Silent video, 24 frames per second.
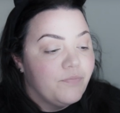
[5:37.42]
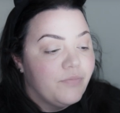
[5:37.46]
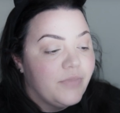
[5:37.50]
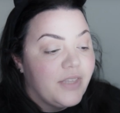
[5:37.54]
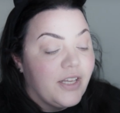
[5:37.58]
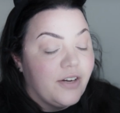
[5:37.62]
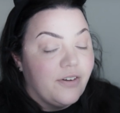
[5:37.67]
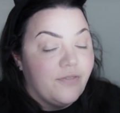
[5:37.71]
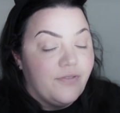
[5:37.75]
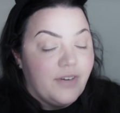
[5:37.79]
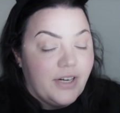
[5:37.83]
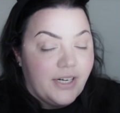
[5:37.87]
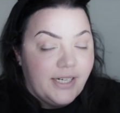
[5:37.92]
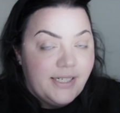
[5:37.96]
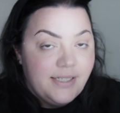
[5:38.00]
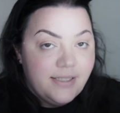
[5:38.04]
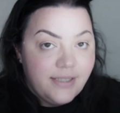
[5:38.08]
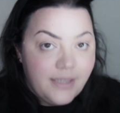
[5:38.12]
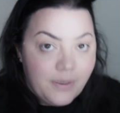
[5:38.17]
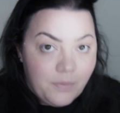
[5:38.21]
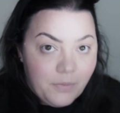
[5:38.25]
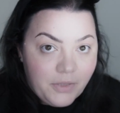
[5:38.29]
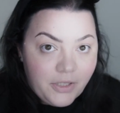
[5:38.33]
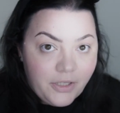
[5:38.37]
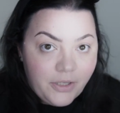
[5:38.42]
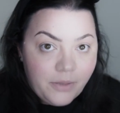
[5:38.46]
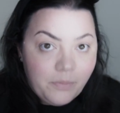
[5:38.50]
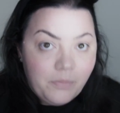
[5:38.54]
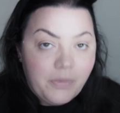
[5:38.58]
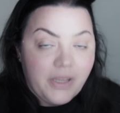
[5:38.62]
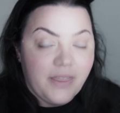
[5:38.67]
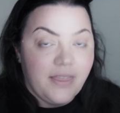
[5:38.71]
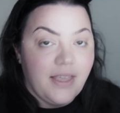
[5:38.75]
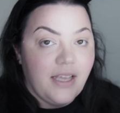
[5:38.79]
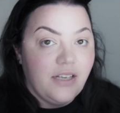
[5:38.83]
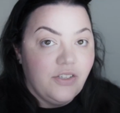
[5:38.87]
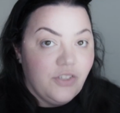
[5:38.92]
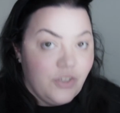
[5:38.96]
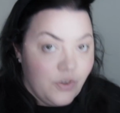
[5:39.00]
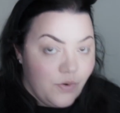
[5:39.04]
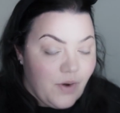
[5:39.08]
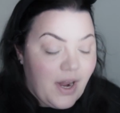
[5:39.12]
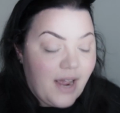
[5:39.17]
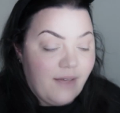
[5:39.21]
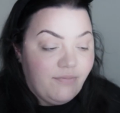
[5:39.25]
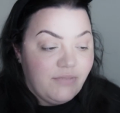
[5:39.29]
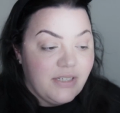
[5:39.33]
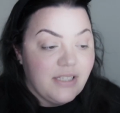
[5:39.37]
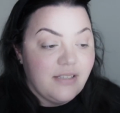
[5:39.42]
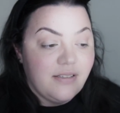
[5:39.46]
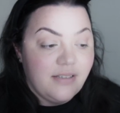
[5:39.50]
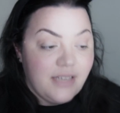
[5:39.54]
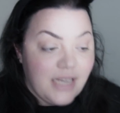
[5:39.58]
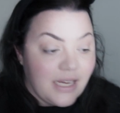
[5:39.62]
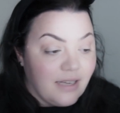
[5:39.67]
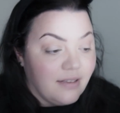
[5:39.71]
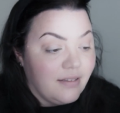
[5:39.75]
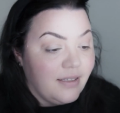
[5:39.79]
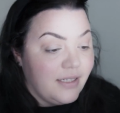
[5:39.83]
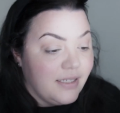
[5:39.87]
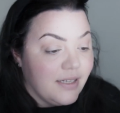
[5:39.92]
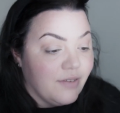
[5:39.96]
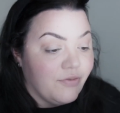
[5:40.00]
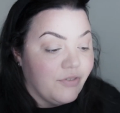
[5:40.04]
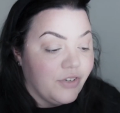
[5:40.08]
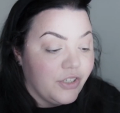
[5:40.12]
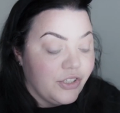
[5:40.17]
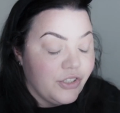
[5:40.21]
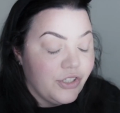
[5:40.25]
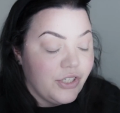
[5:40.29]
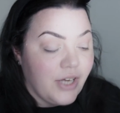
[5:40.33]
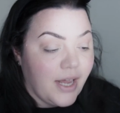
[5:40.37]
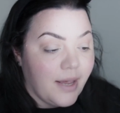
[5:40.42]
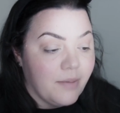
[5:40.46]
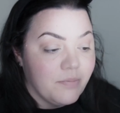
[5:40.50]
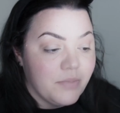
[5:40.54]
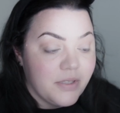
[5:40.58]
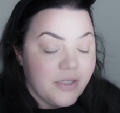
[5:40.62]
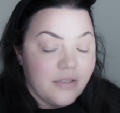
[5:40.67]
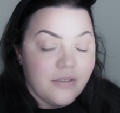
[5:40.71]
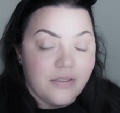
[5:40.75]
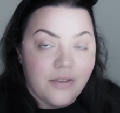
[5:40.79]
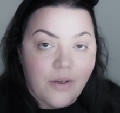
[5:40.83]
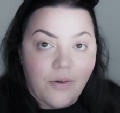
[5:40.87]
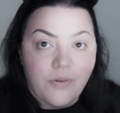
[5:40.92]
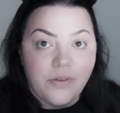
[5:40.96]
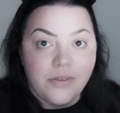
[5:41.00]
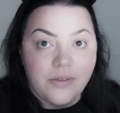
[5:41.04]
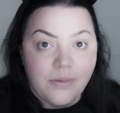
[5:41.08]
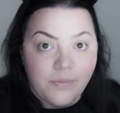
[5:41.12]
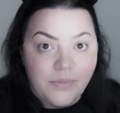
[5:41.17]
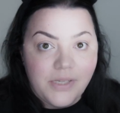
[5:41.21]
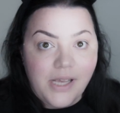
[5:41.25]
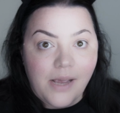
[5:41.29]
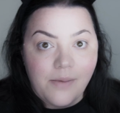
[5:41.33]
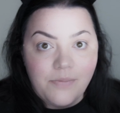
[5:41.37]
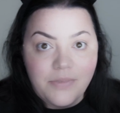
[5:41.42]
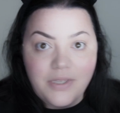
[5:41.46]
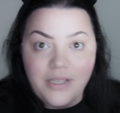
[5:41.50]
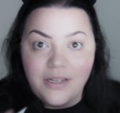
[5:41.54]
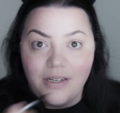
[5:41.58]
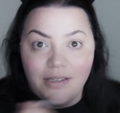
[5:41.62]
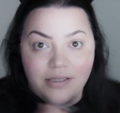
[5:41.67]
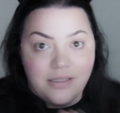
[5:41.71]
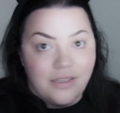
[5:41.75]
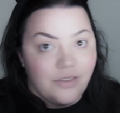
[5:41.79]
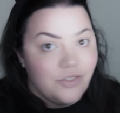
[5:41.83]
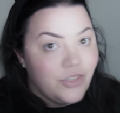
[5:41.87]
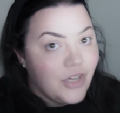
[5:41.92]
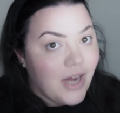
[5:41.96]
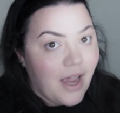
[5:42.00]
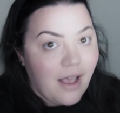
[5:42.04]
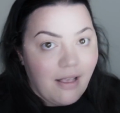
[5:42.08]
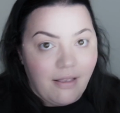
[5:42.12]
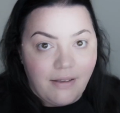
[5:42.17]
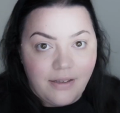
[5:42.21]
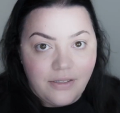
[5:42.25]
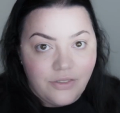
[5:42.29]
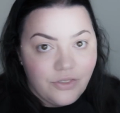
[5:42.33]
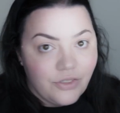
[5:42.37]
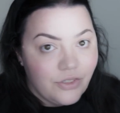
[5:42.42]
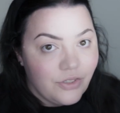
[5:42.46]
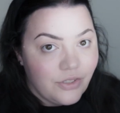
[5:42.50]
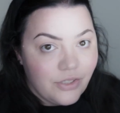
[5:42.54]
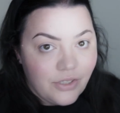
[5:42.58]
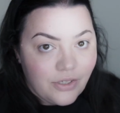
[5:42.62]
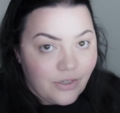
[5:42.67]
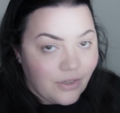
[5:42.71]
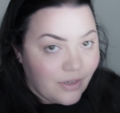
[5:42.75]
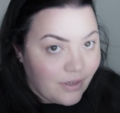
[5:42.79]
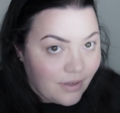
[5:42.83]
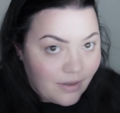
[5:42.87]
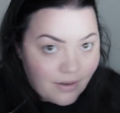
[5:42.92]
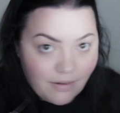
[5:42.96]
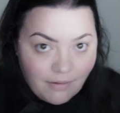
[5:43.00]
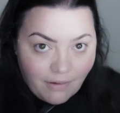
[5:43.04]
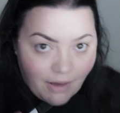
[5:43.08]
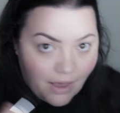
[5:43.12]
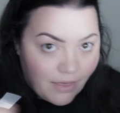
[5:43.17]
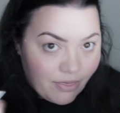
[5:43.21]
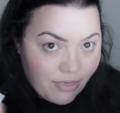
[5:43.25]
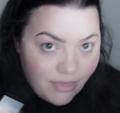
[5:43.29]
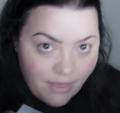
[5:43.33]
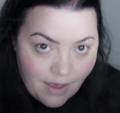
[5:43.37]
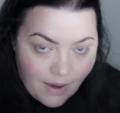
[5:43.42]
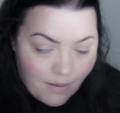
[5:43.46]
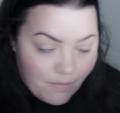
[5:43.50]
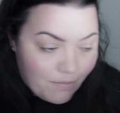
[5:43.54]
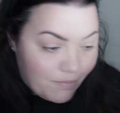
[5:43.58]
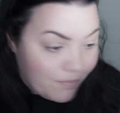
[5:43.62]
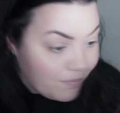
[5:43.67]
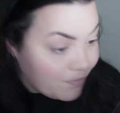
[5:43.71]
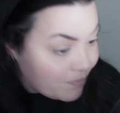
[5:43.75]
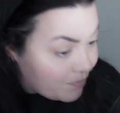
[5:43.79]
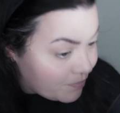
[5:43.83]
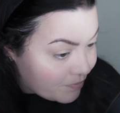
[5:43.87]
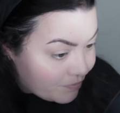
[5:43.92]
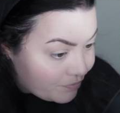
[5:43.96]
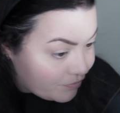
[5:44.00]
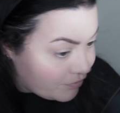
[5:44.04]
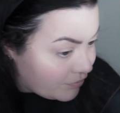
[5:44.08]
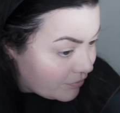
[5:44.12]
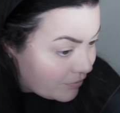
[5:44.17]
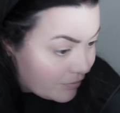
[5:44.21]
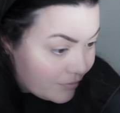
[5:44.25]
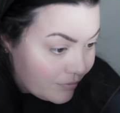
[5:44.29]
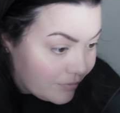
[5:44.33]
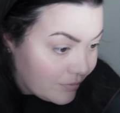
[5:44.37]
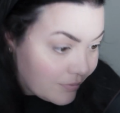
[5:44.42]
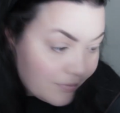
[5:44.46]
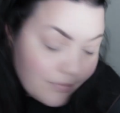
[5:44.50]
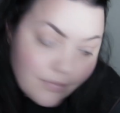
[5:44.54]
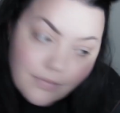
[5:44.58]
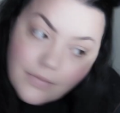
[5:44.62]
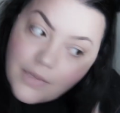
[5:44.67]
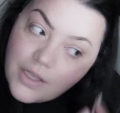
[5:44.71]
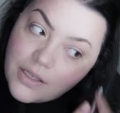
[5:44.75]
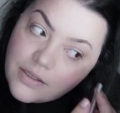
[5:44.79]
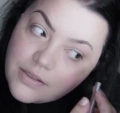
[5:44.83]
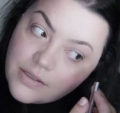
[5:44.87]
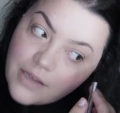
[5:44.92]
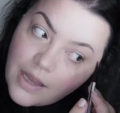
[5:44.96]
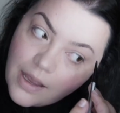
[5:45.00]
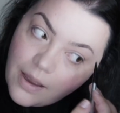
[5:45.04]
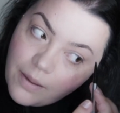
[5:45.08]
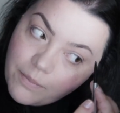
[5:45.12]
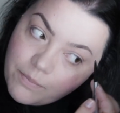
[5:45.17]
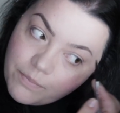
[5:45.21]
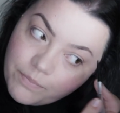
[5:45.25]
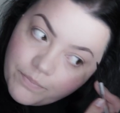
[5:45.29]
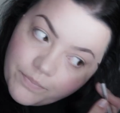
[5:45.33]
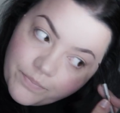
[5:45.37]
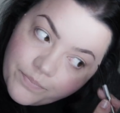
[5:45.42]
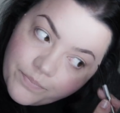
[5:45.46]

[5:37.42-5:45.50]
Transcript: they're very similar, but they do have distinctly different shapes. And so sometimes it is a challenge to get them the same.